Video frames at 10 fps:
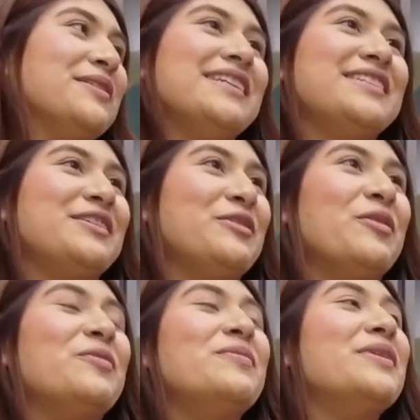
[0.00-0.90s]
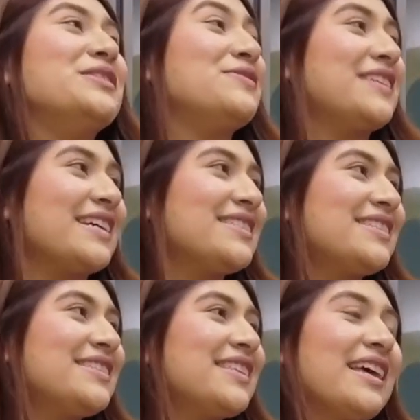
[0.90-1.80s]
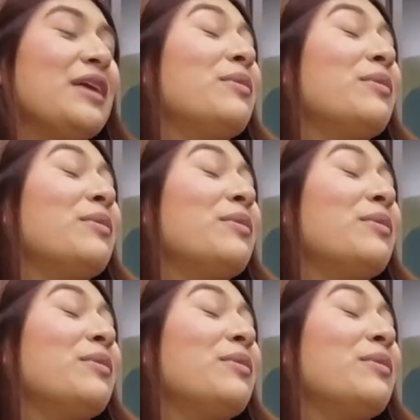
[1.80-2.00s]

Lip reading: I didn't know much of Texas, and I'm